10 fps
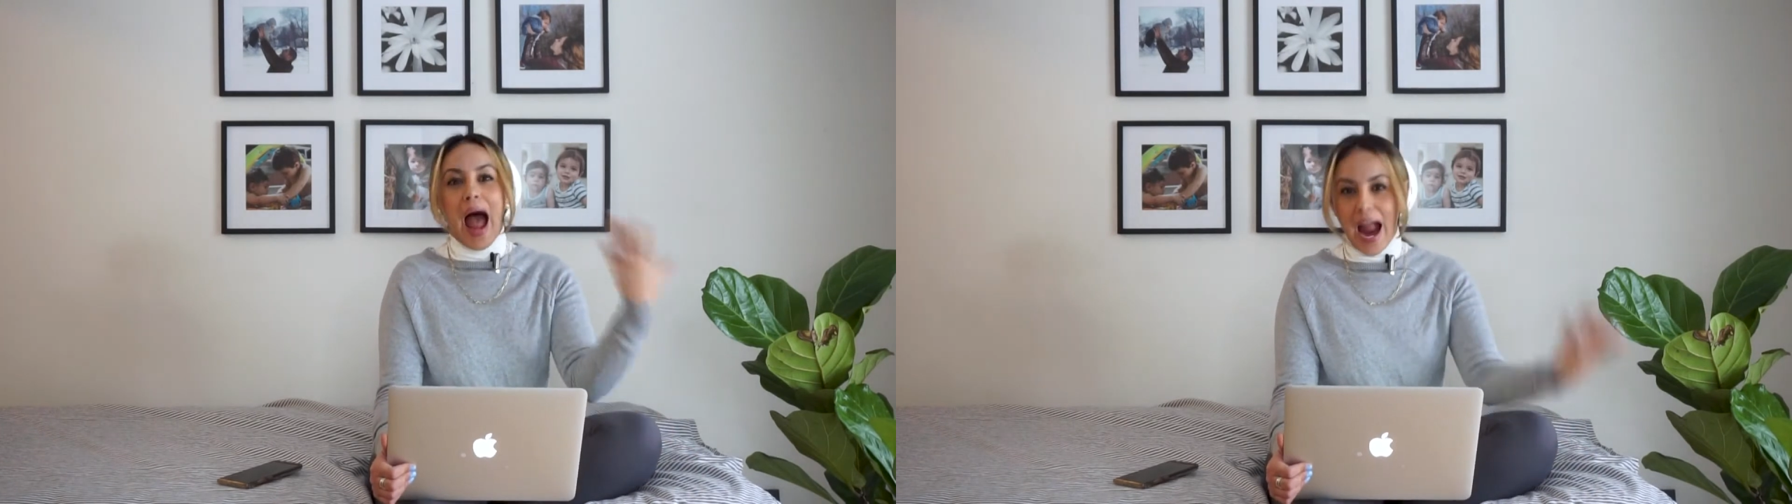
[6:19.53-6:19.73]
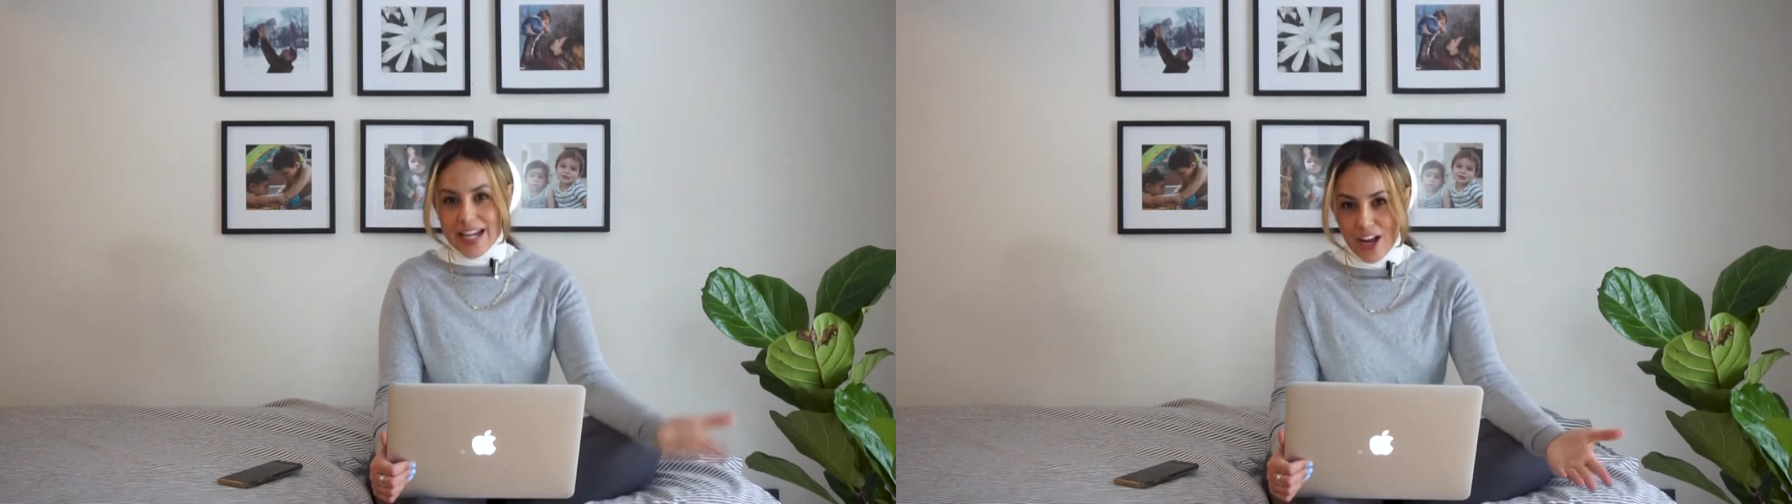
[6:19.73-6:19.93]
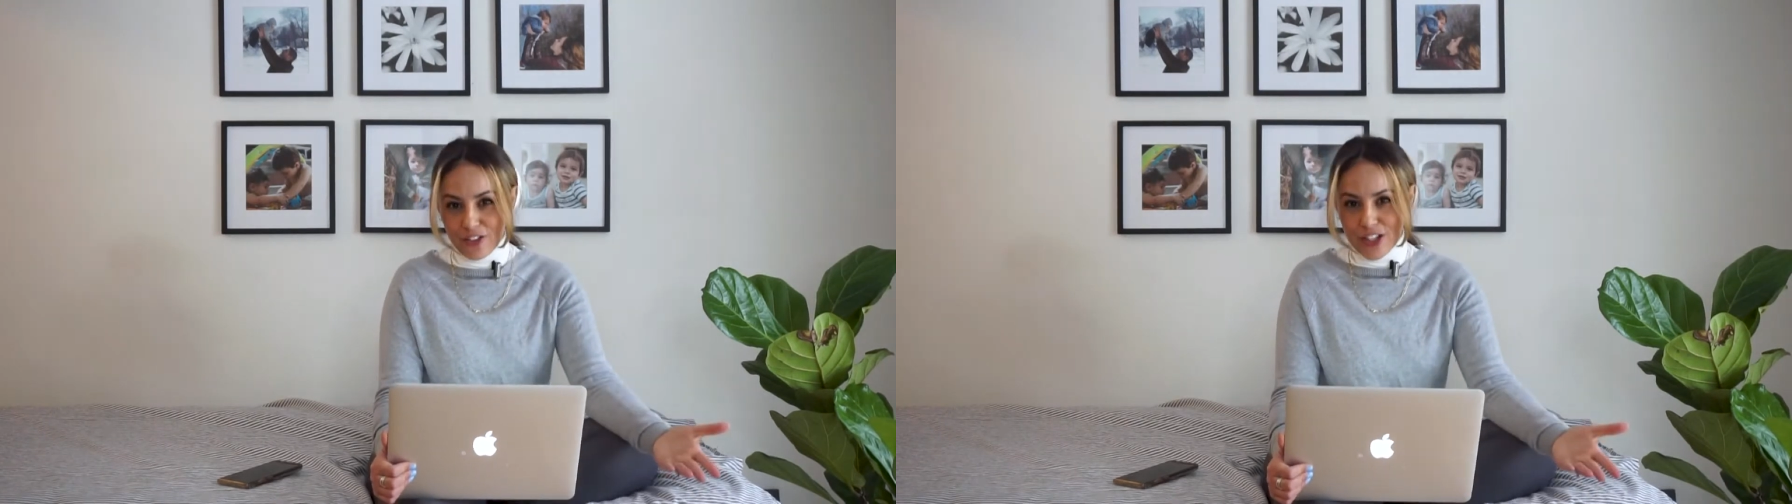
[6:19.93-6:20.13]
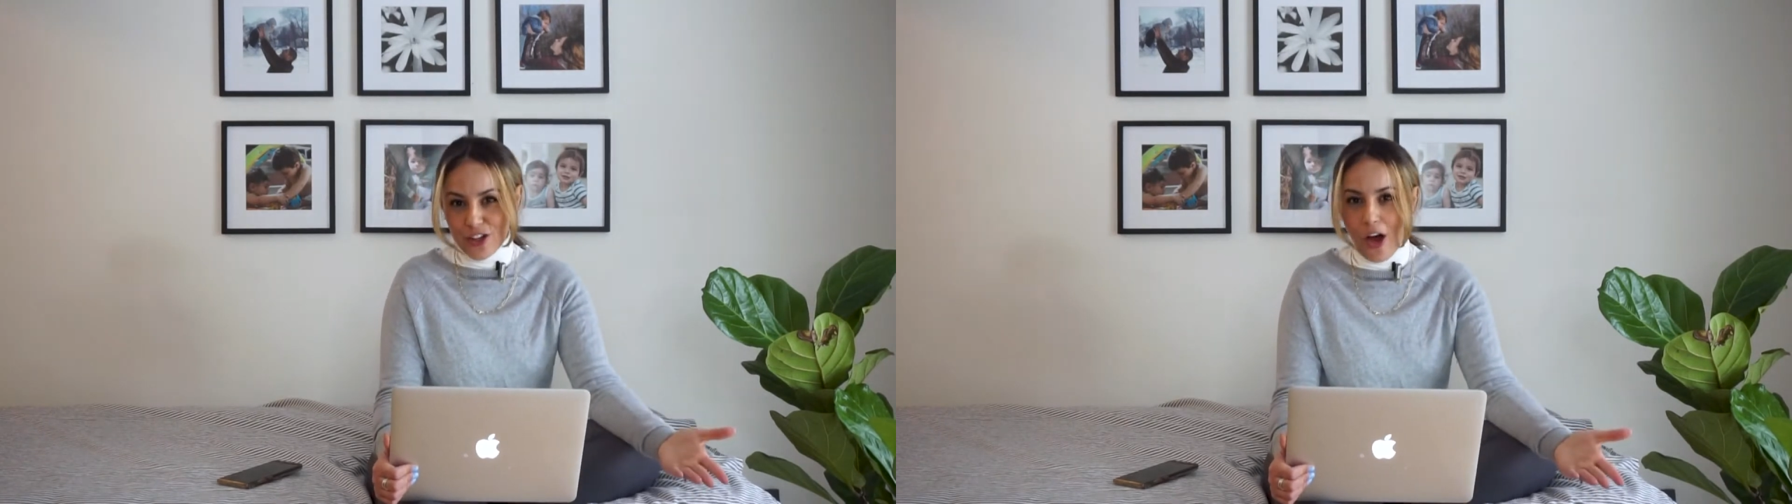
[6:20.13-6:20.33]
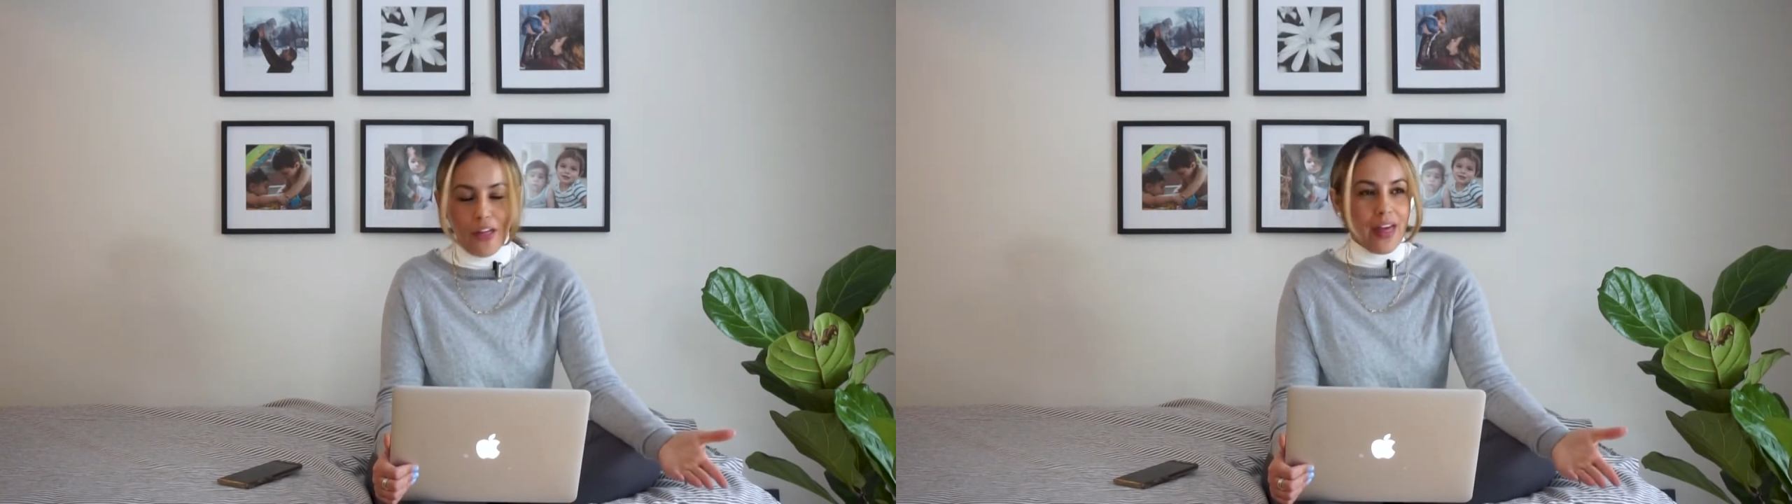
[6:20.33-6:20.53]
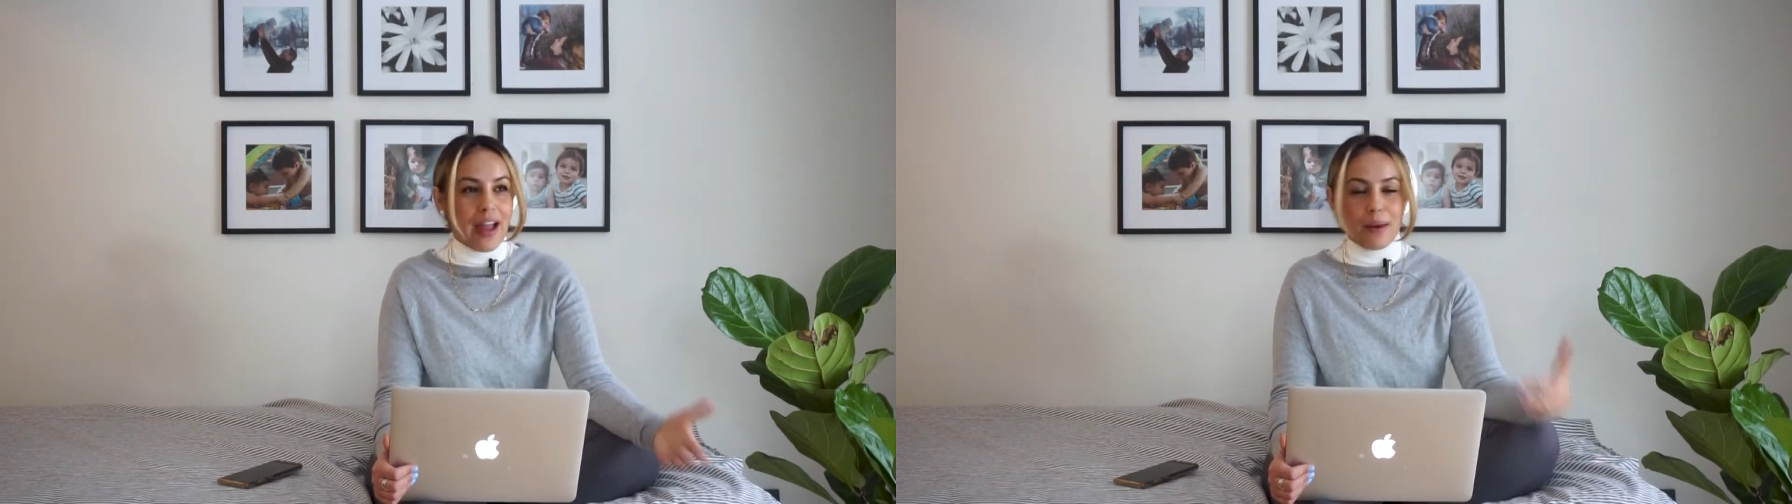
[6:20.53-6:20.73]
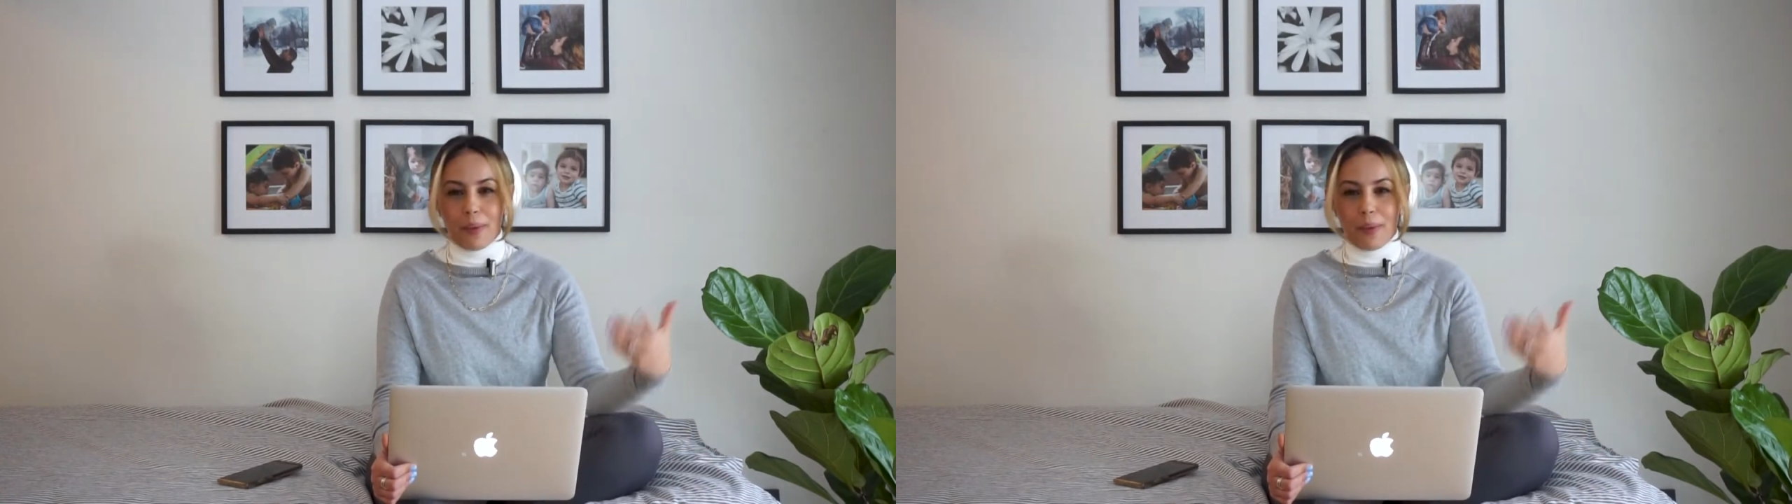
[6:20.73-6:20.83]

I never saw that,